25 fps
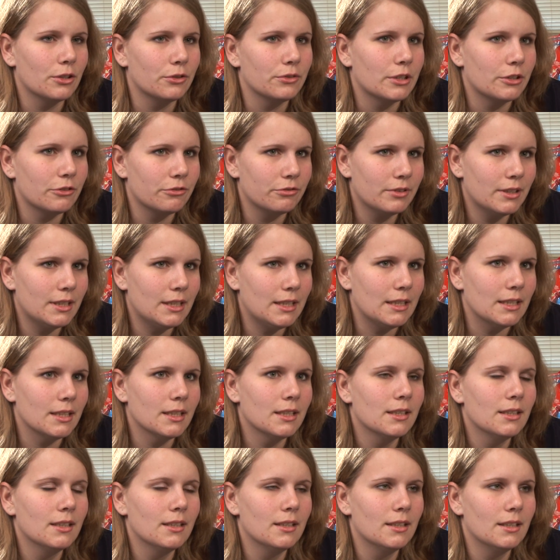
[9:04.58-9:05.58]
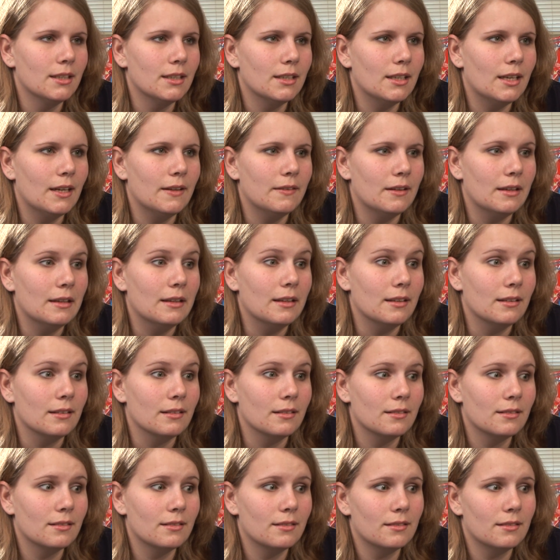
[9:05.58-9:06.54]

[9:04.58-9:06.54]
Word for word: on their feet, and then